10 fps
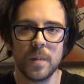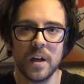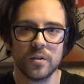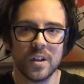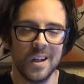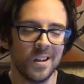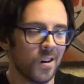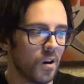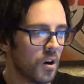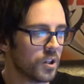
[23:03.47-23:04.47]
spells in
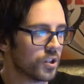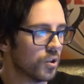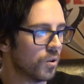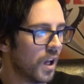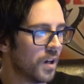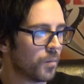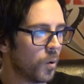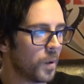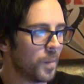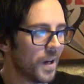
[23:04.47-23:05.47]
our arsenal and
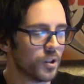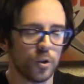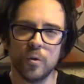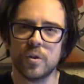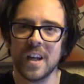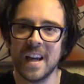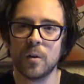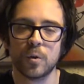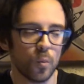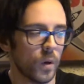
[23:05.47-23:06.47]
probably best used
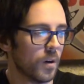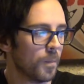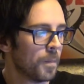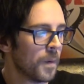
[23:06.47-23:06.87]
elsewhere.